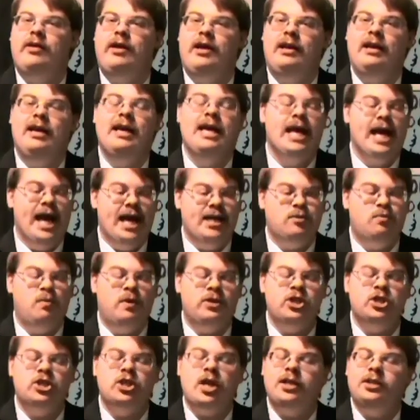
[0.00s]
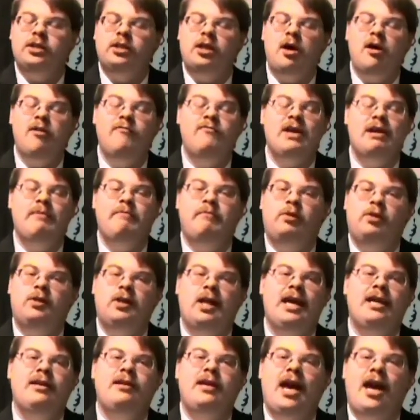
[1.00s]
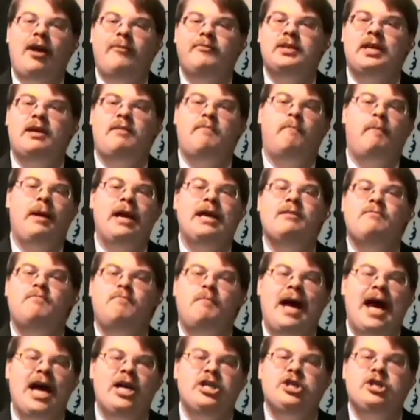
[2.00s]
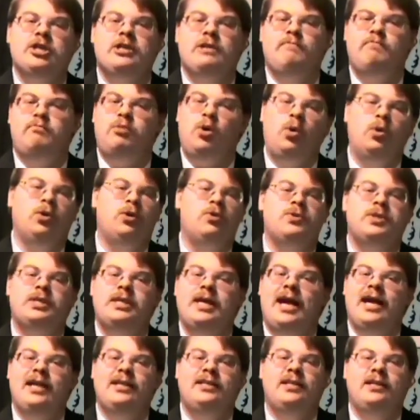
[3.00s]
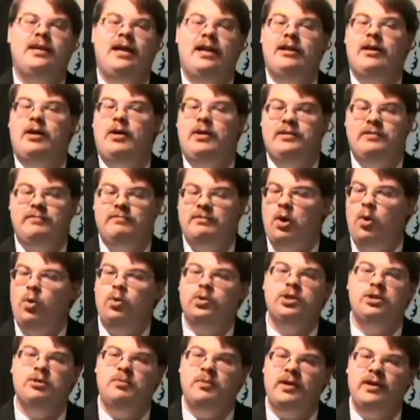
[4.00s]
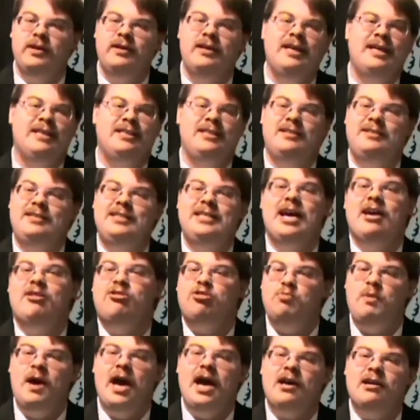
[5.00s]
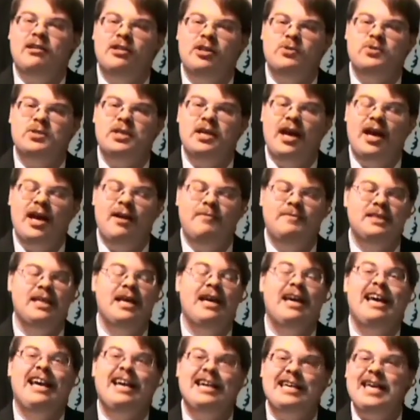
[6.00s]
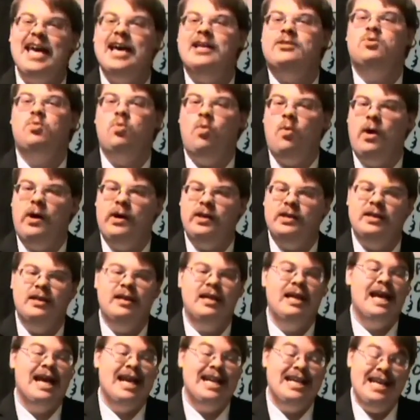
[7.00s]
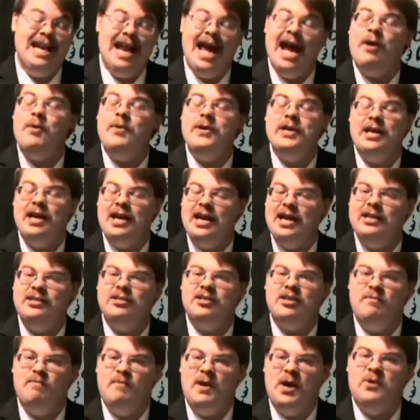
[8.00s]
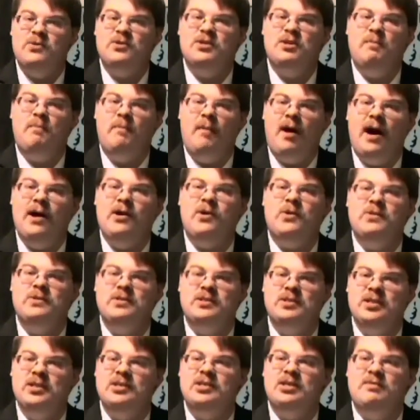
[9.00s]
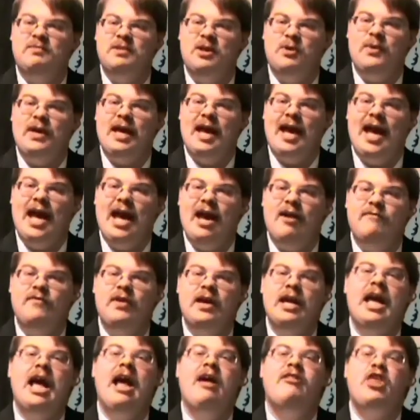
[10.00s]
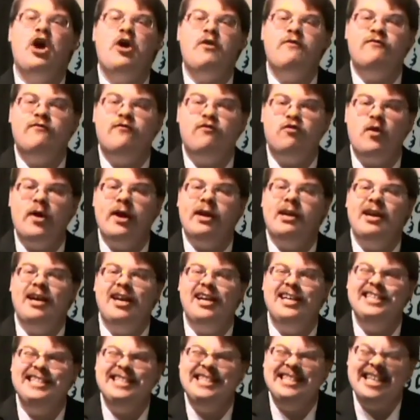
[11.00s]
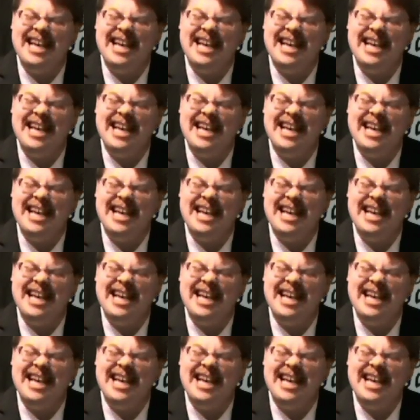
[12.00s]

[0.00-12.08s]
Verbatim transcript: then. As much as I loved and played games like Might and Magic and Baldur's Gate and Ultima to death back in those games, guess what? Nowadays, compared to the modern system that we have, they're freaking